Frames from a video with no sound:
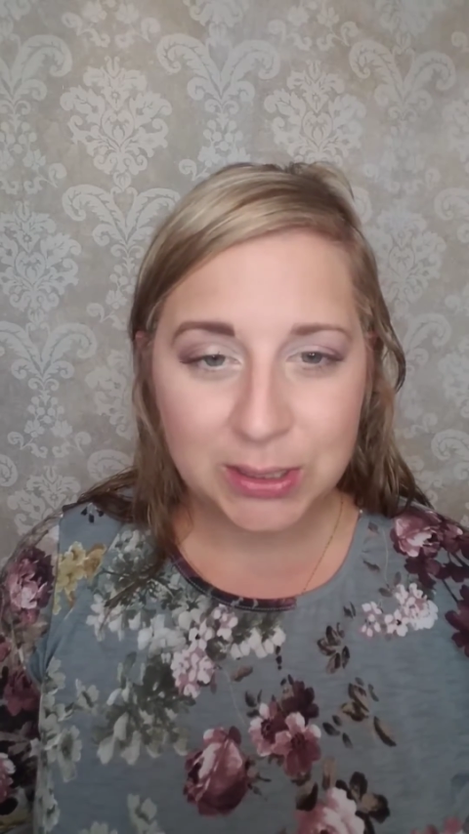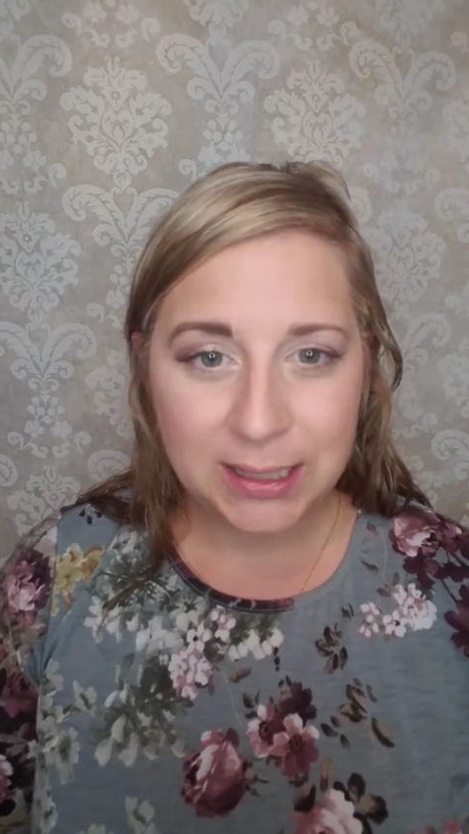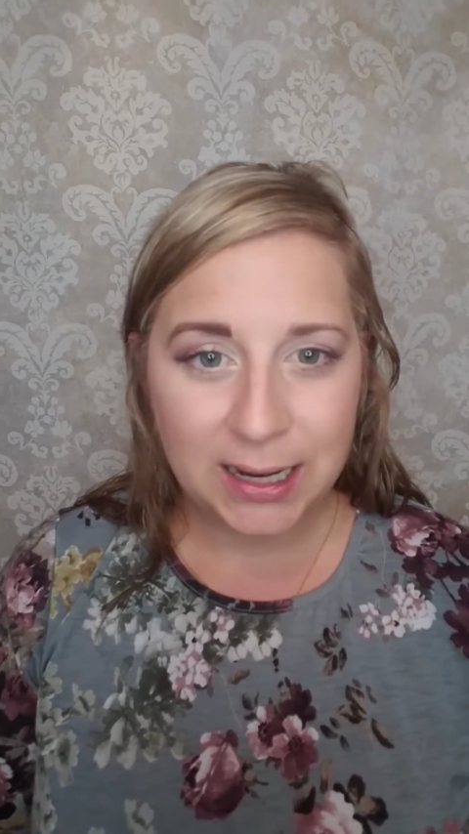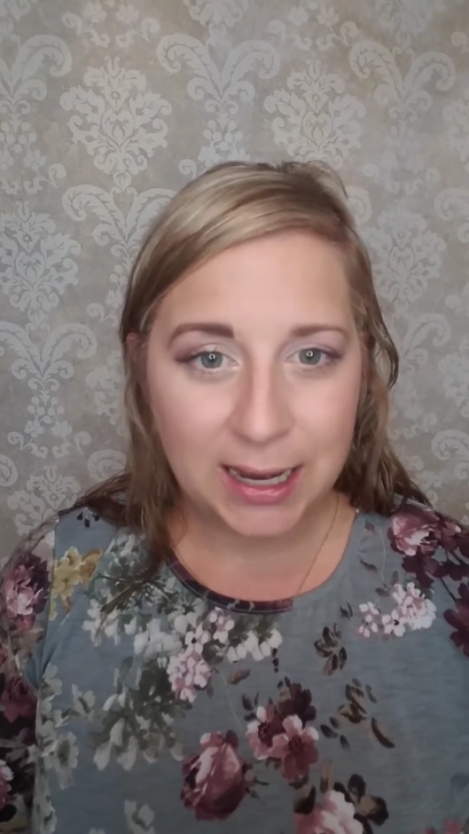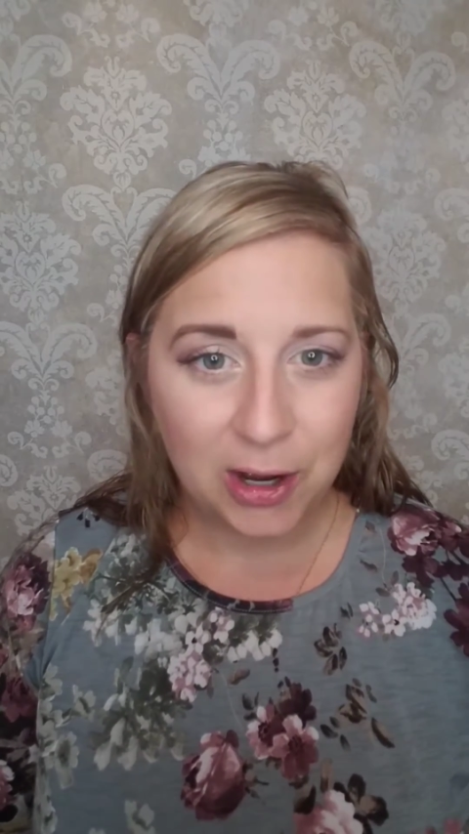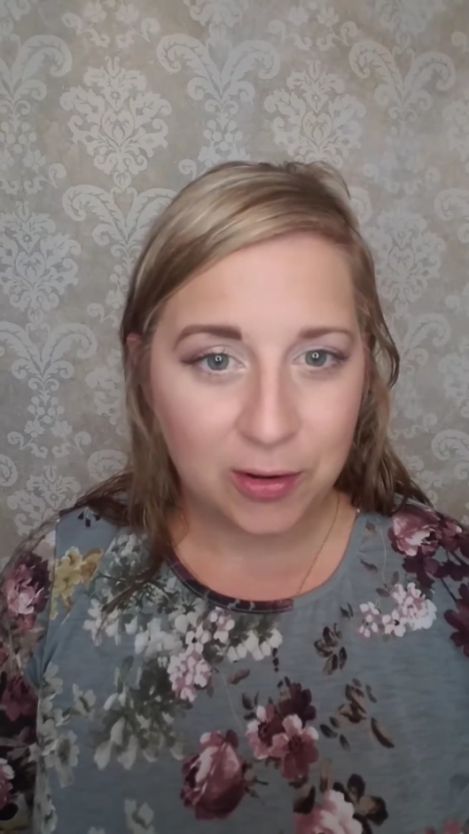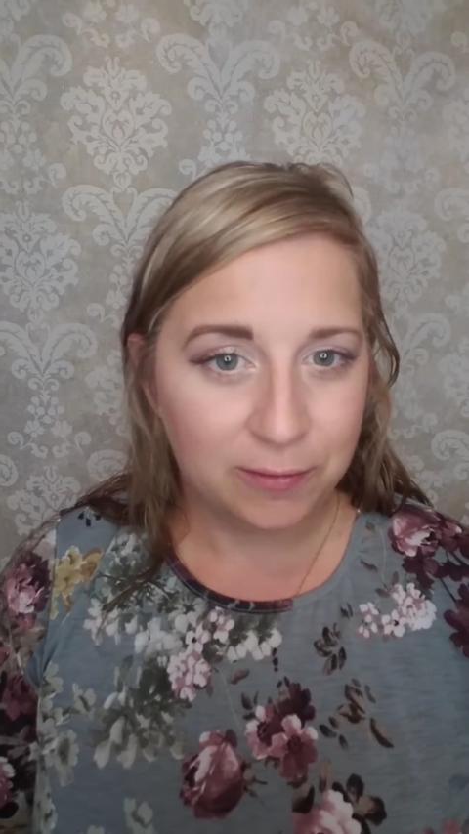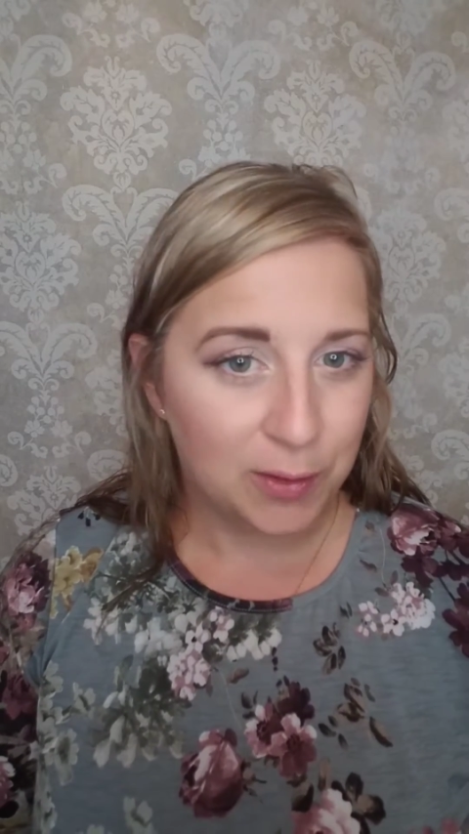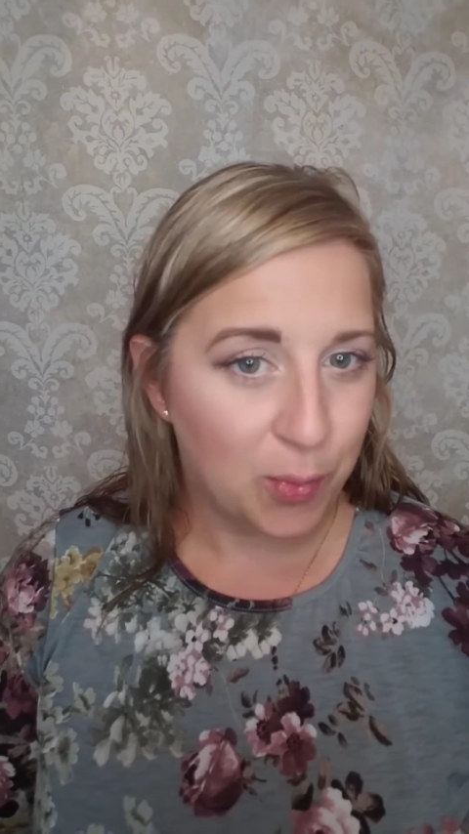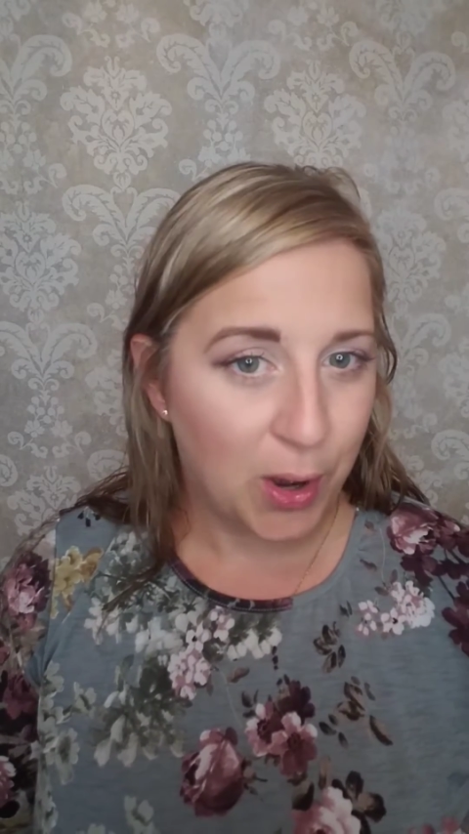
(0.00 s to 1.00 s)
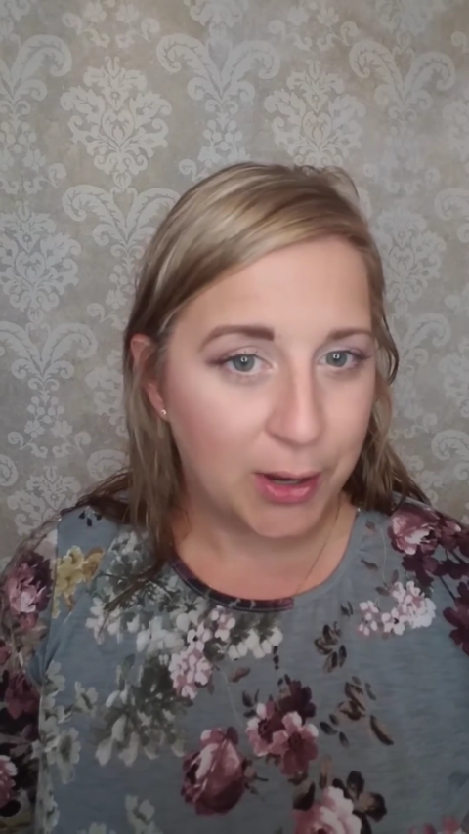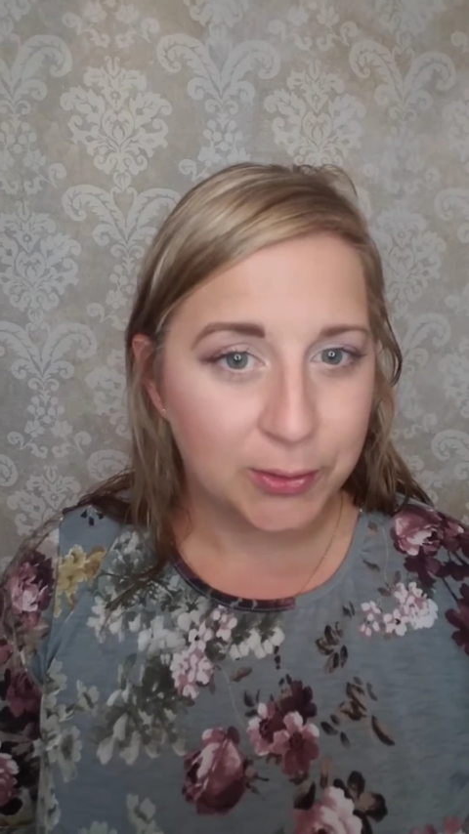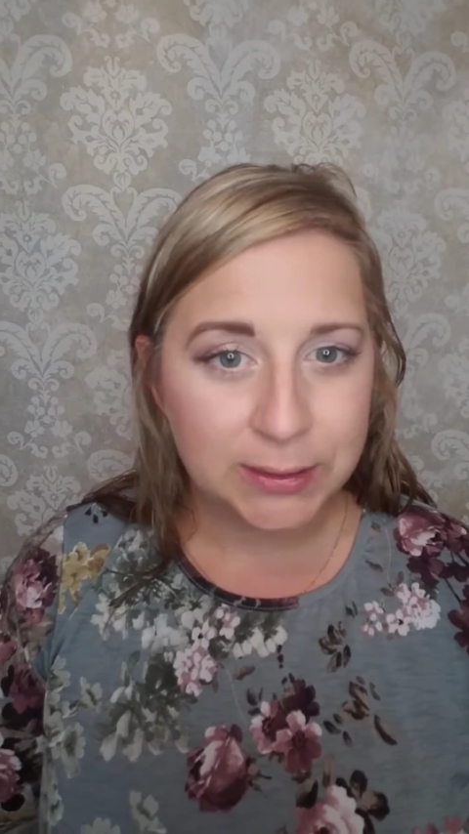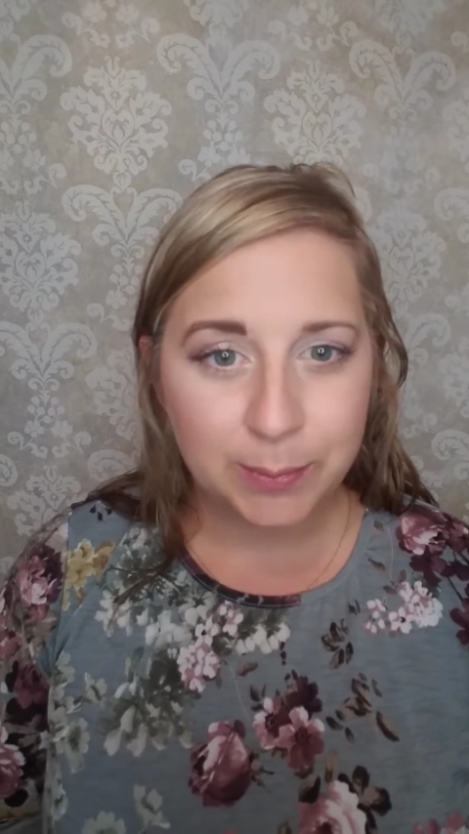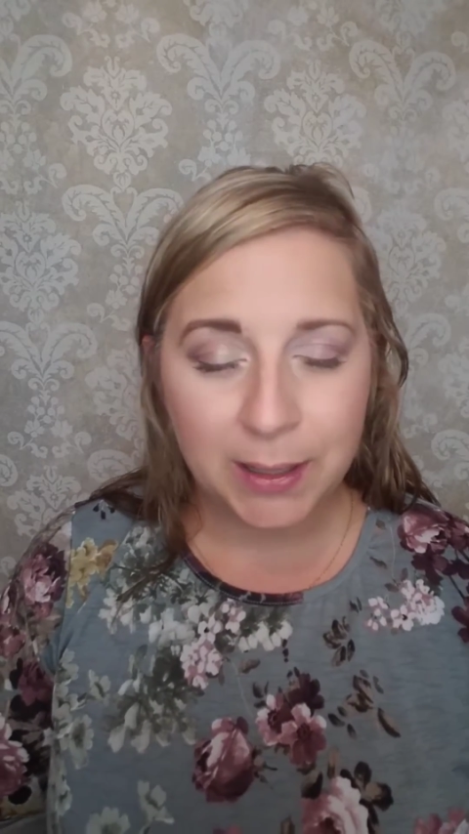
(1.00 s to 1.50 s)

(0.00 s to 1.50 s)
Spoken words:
take care of your brows,